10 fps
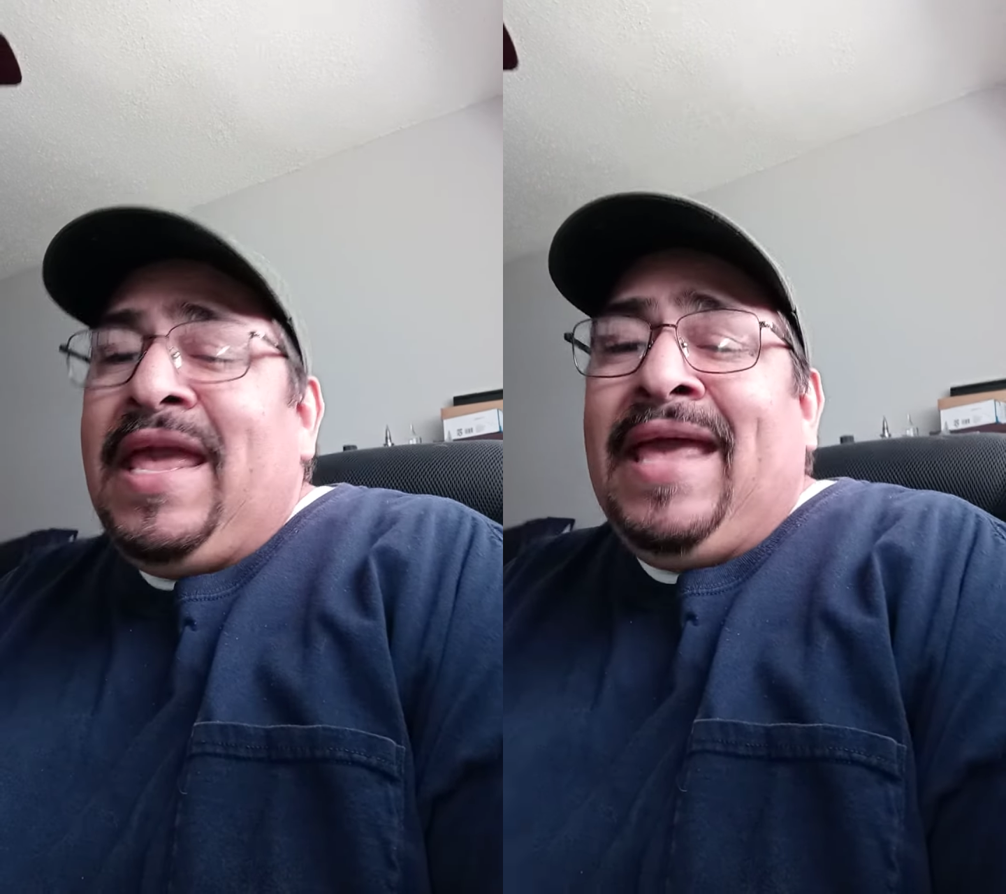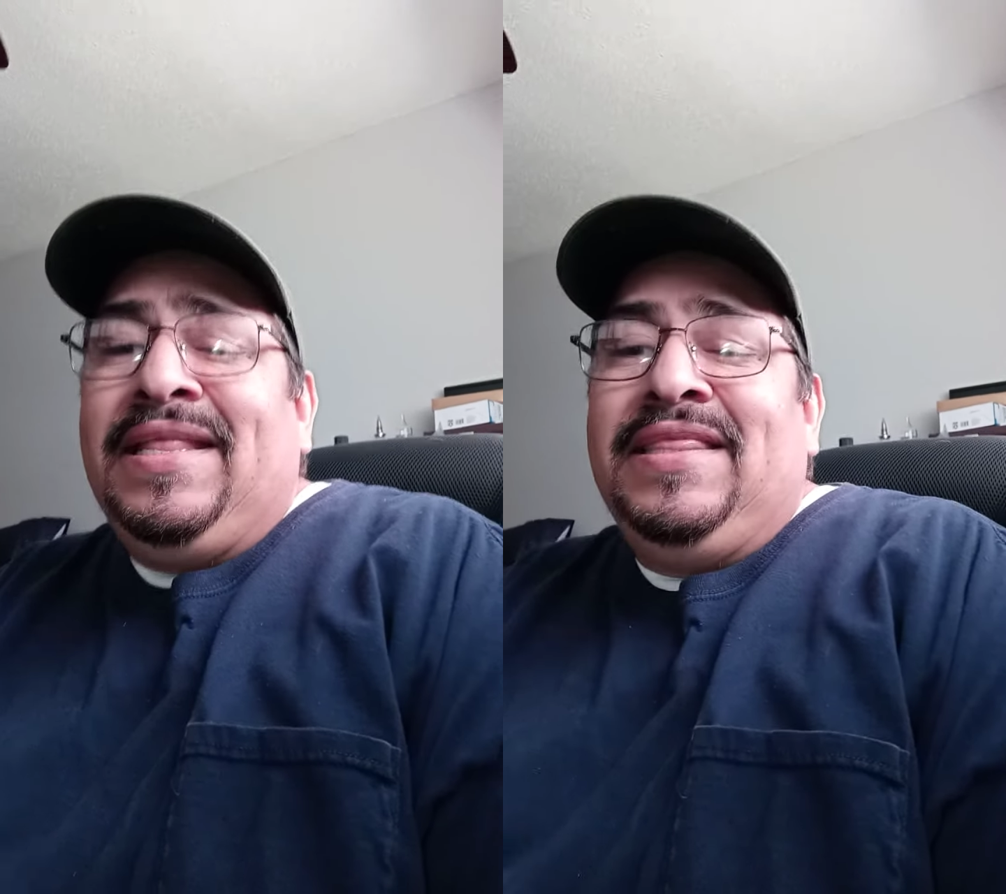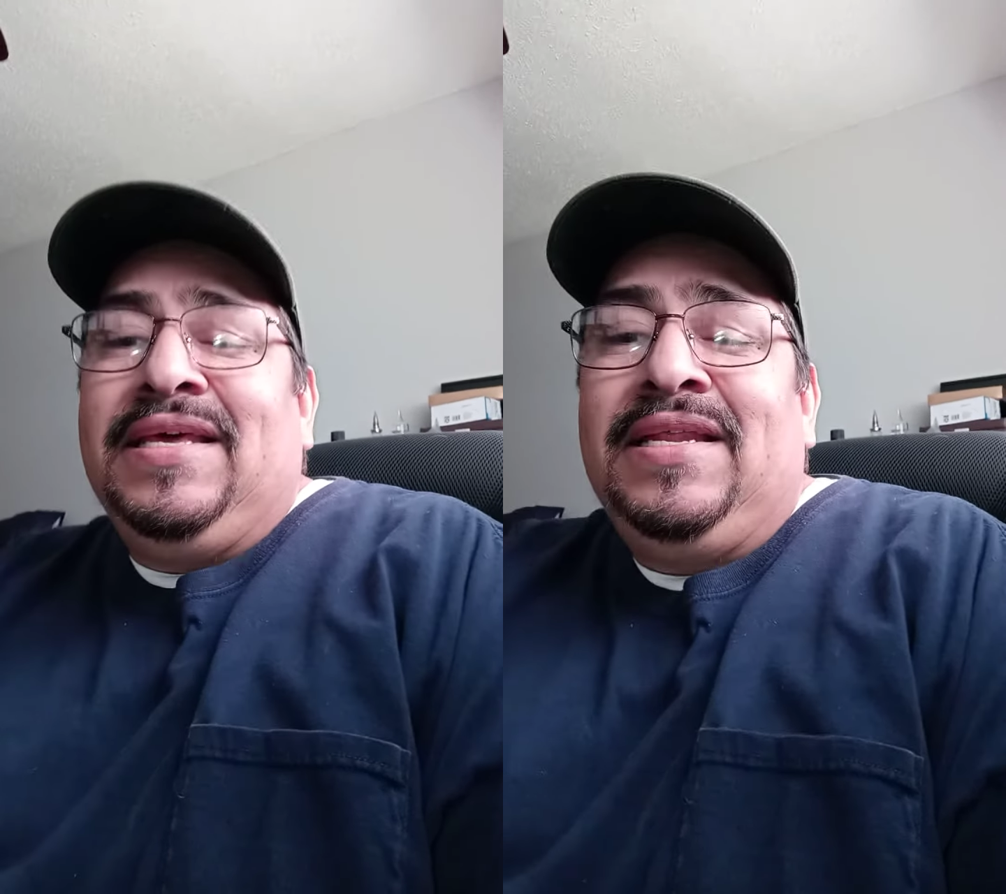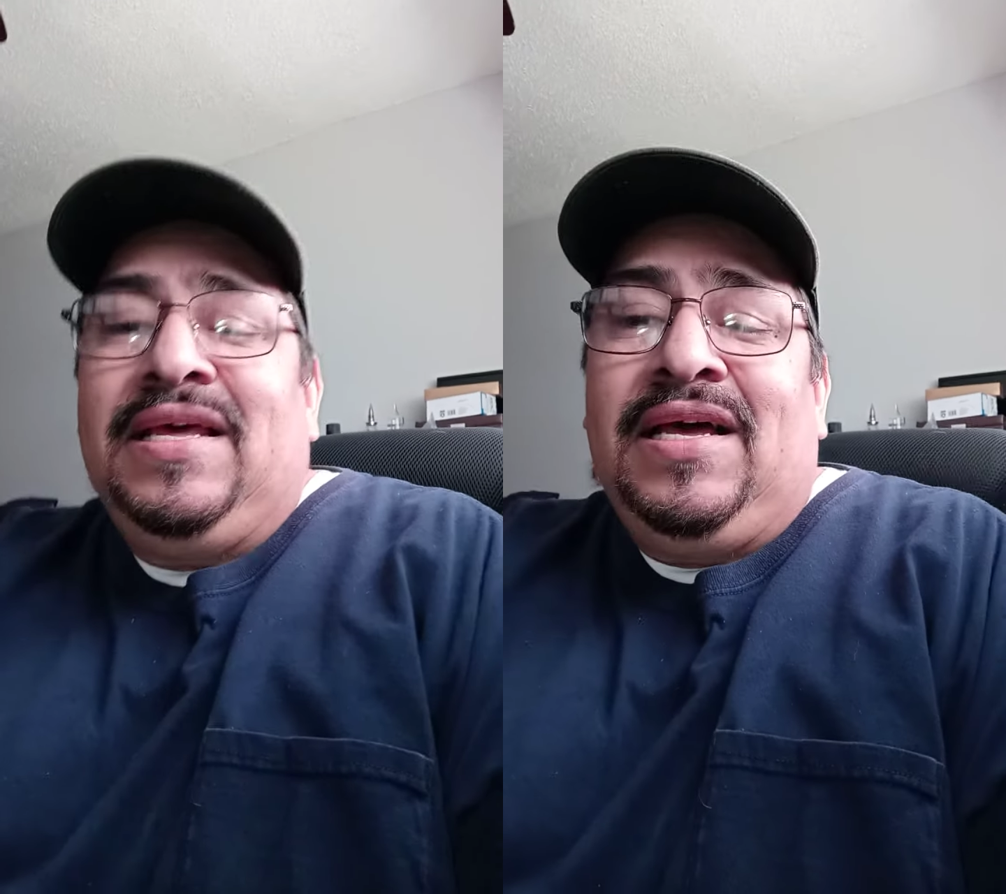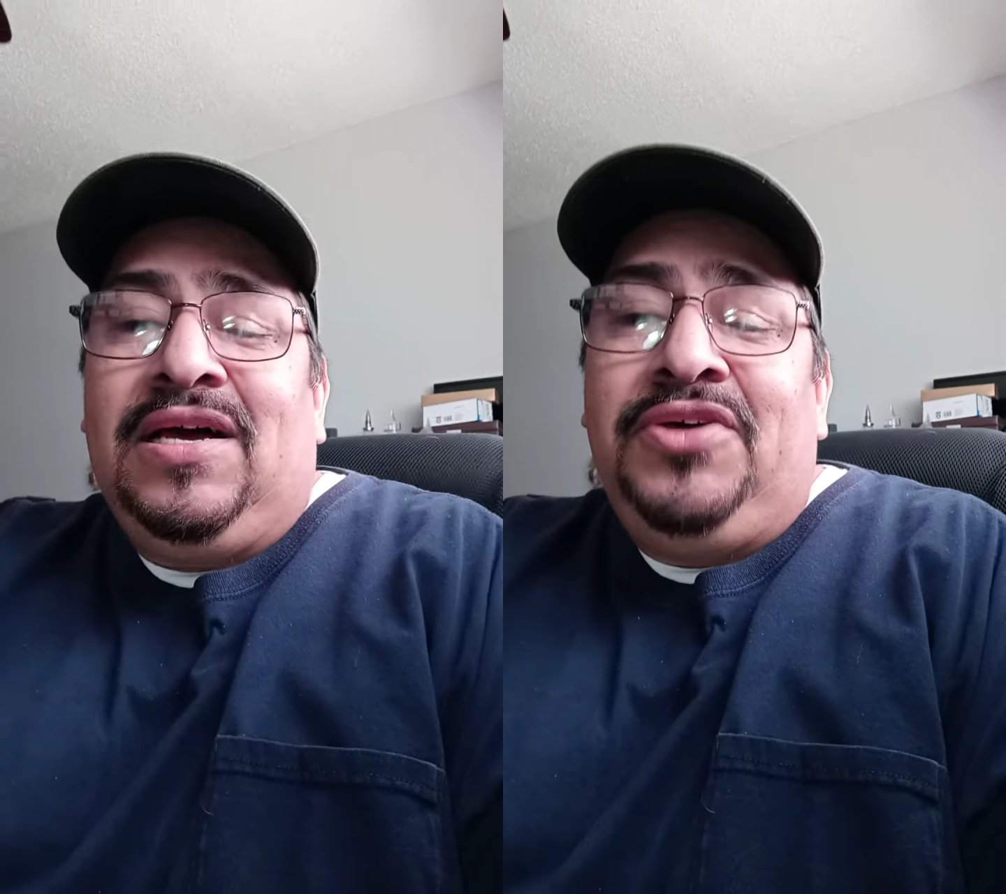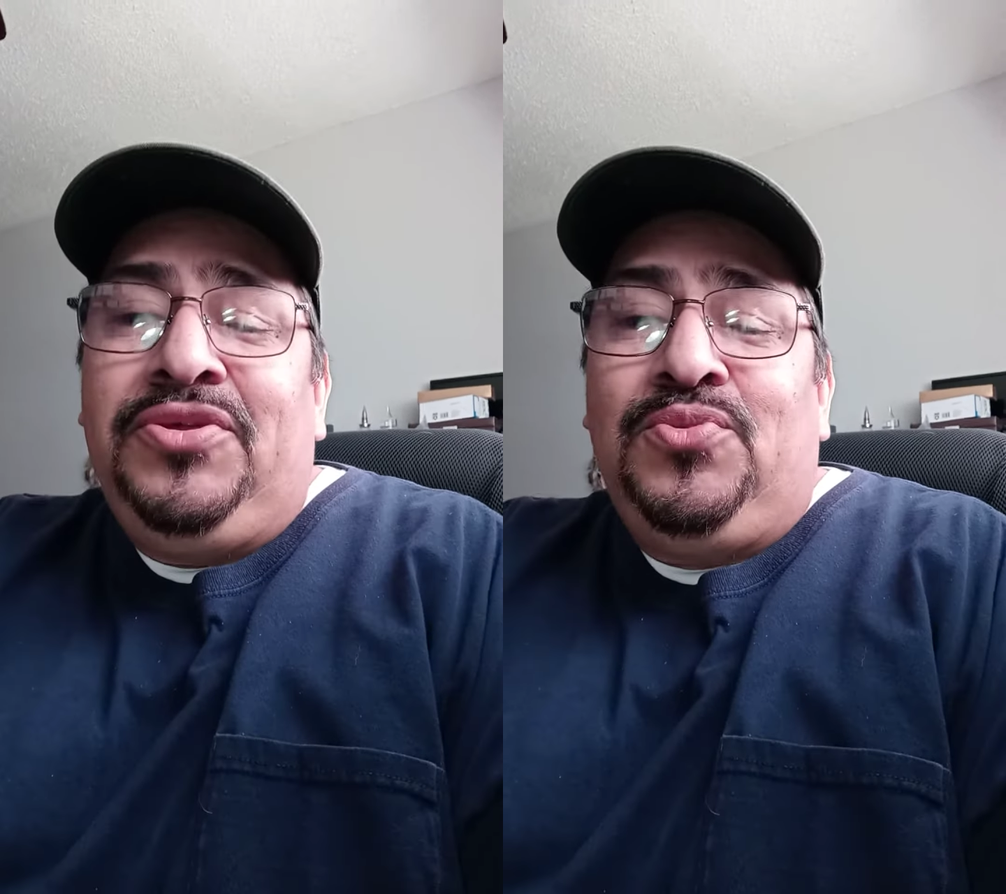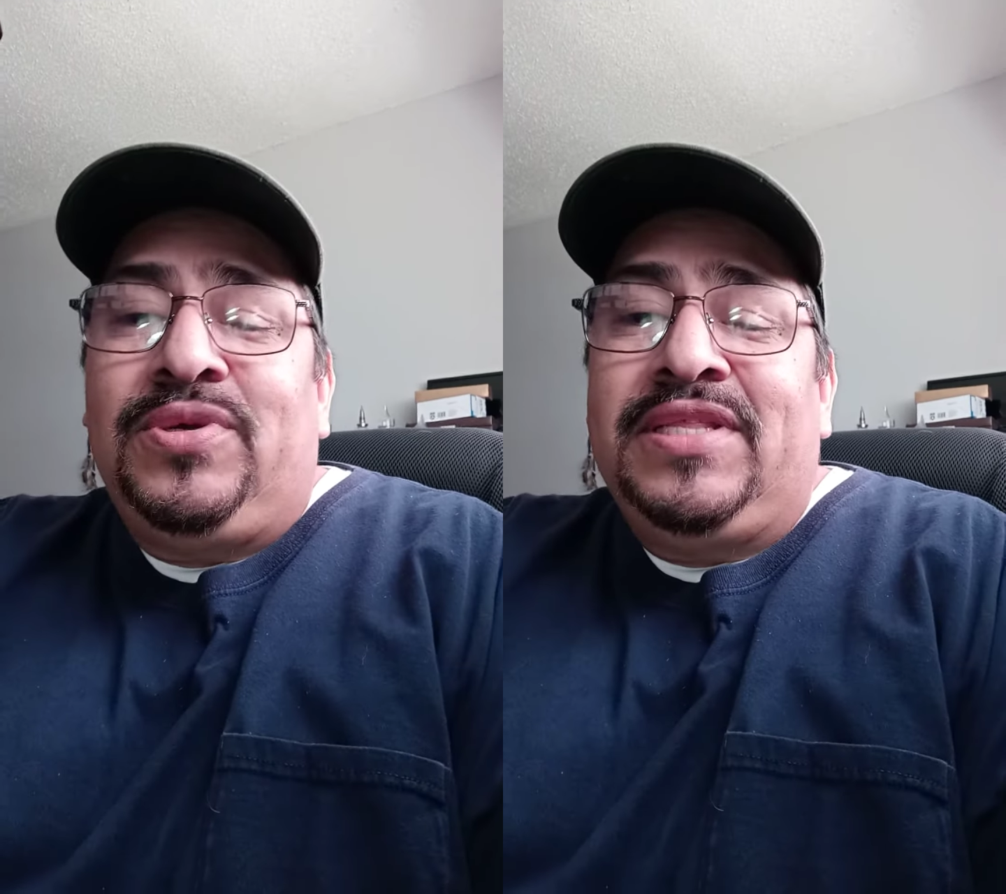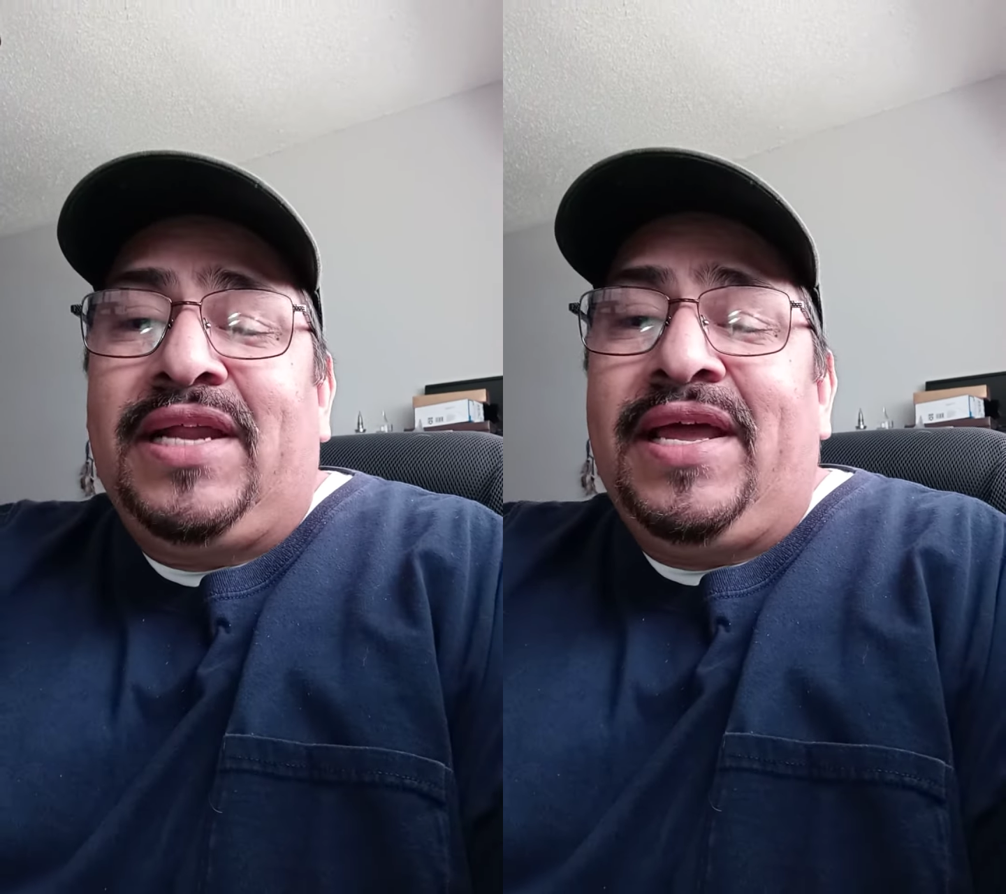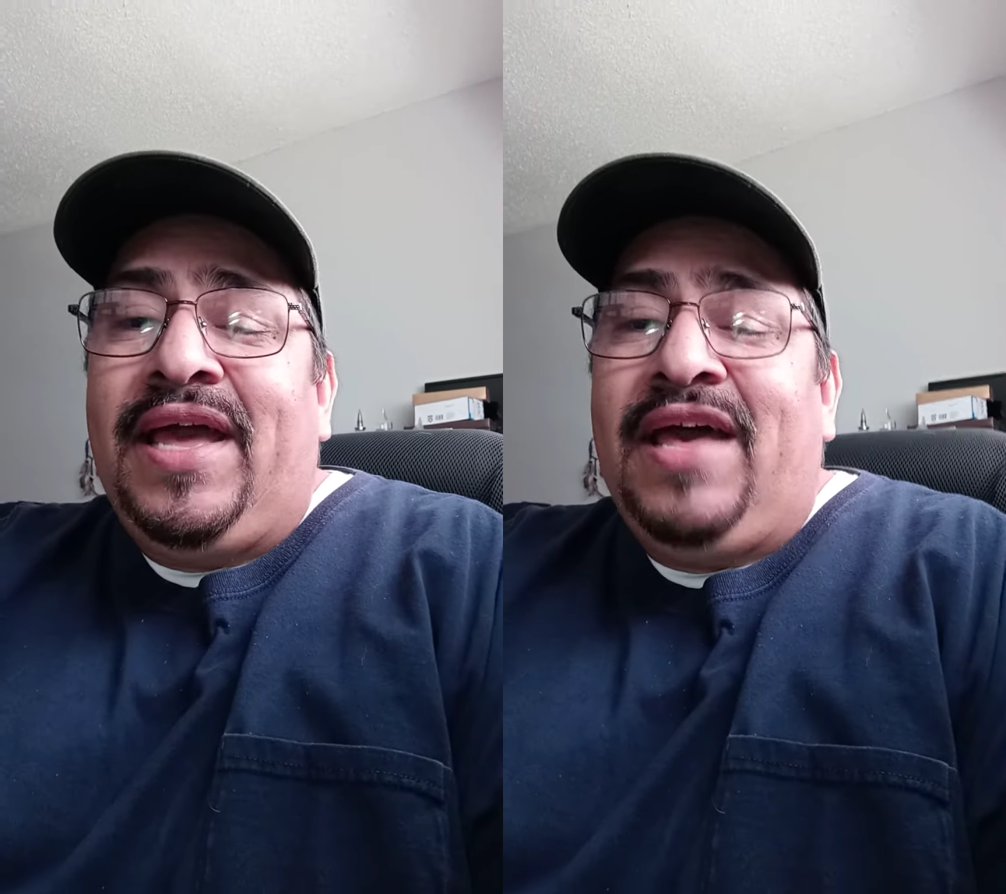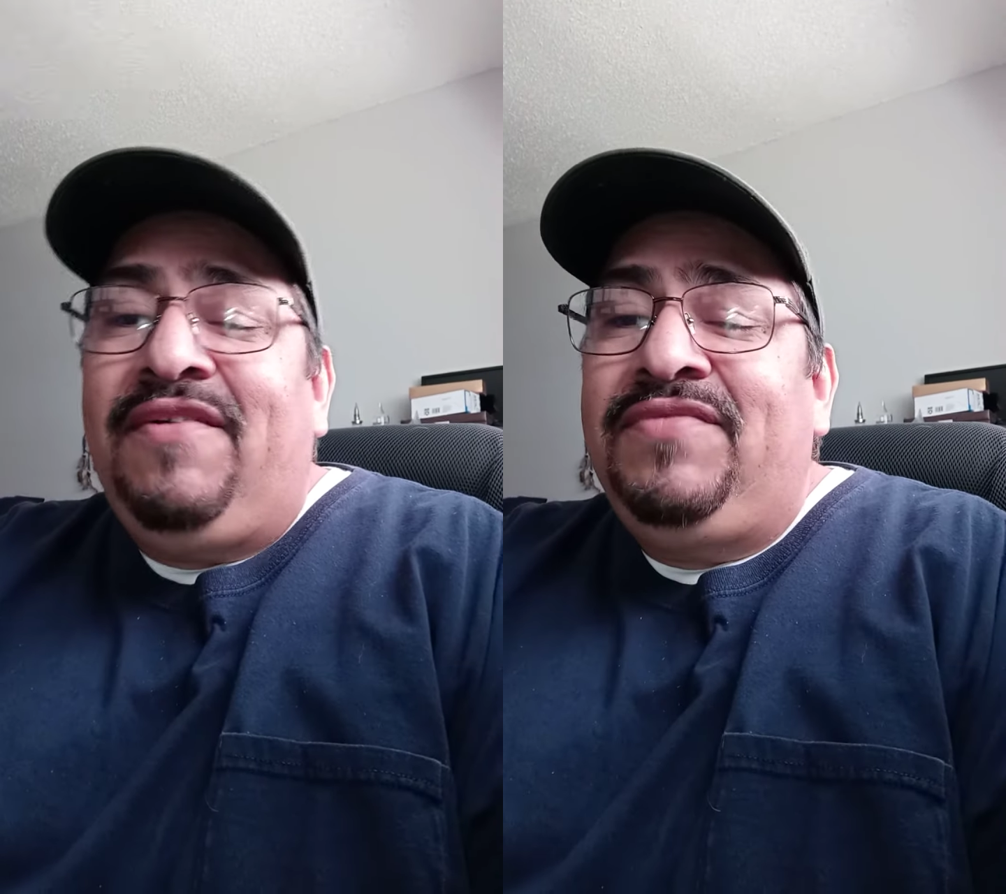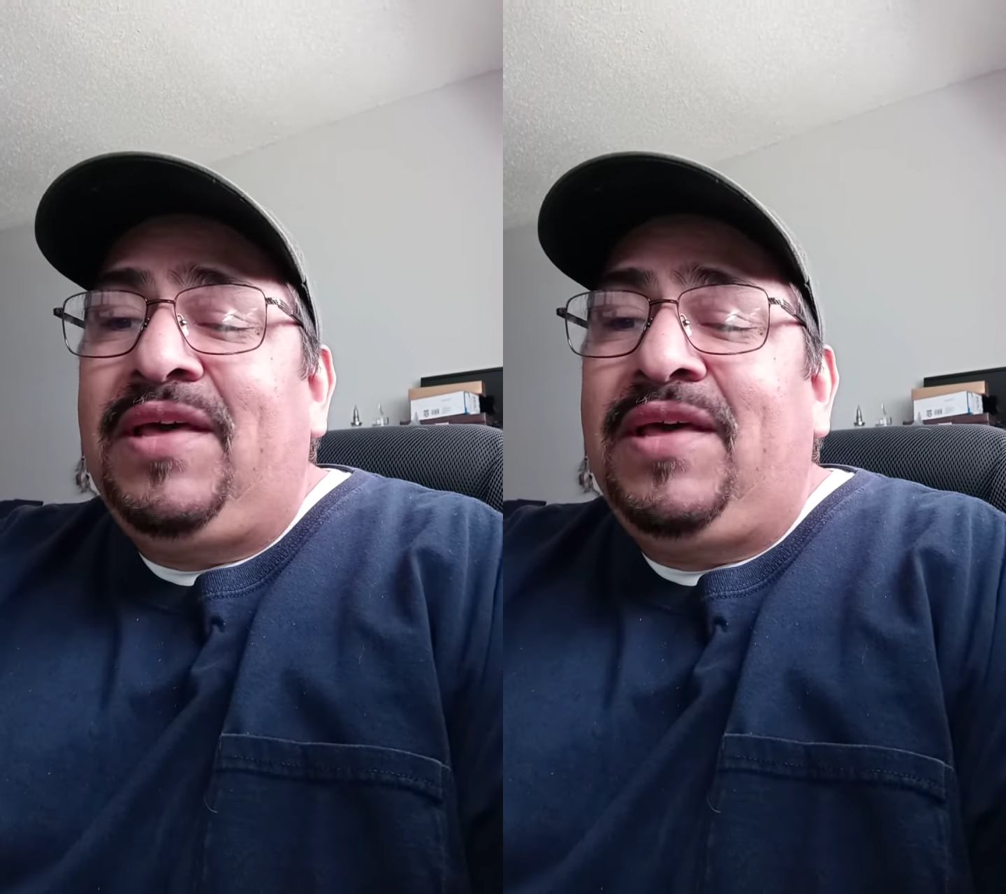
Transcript: and the other one that I have